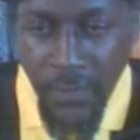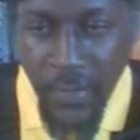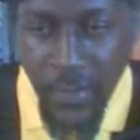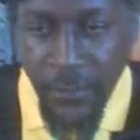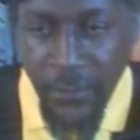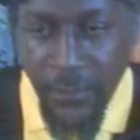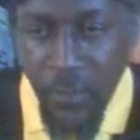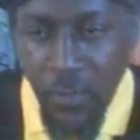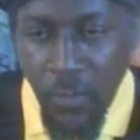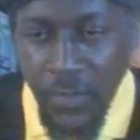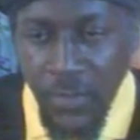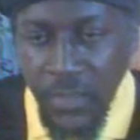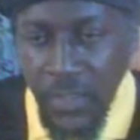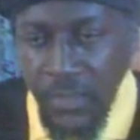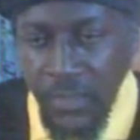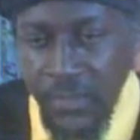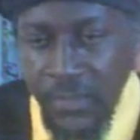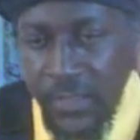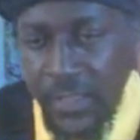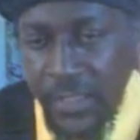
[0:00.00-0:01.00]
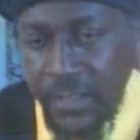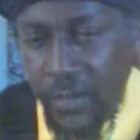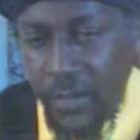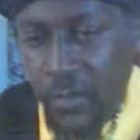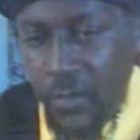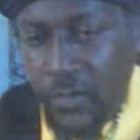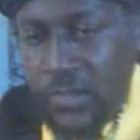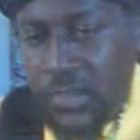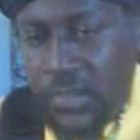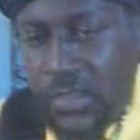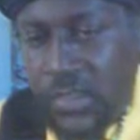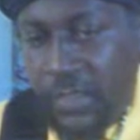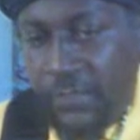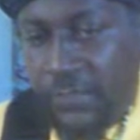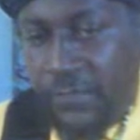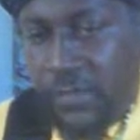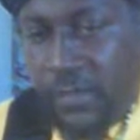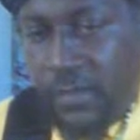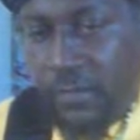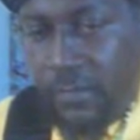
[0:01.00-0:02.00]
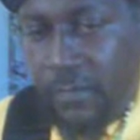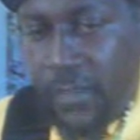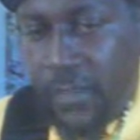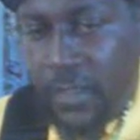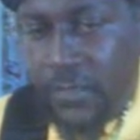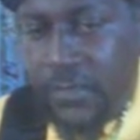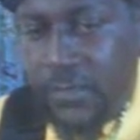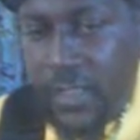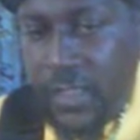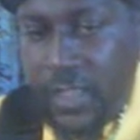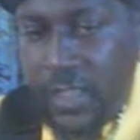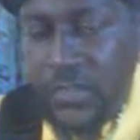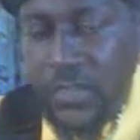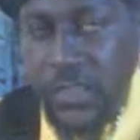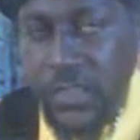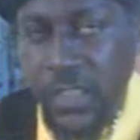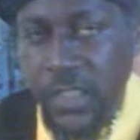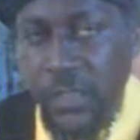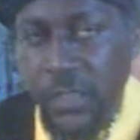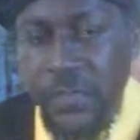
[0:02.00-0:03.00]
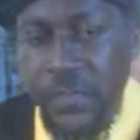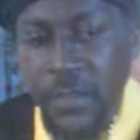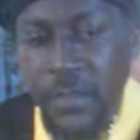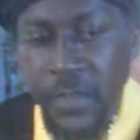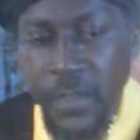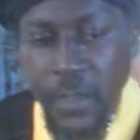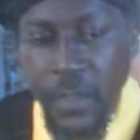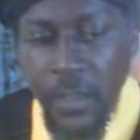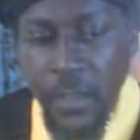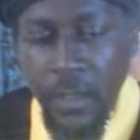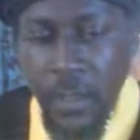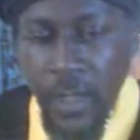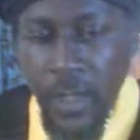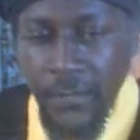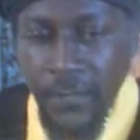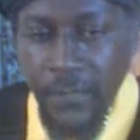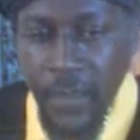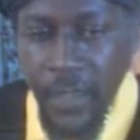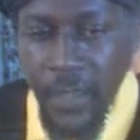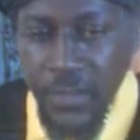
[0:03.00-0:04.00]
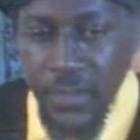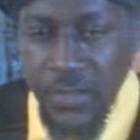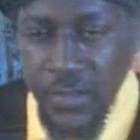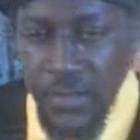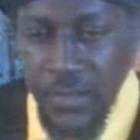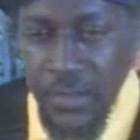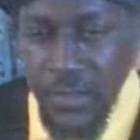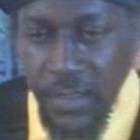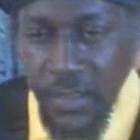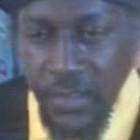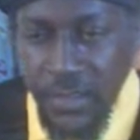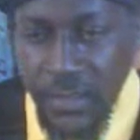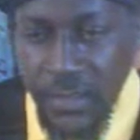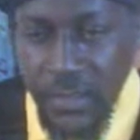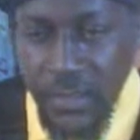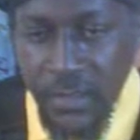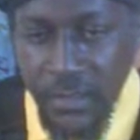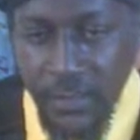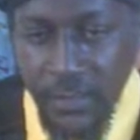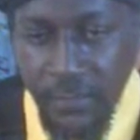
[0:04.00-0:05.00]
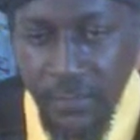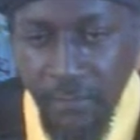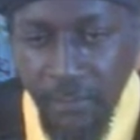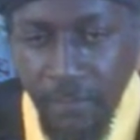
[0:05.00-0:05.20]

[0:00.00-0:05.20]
Their point is that Earth's shift is a shift of consciousness.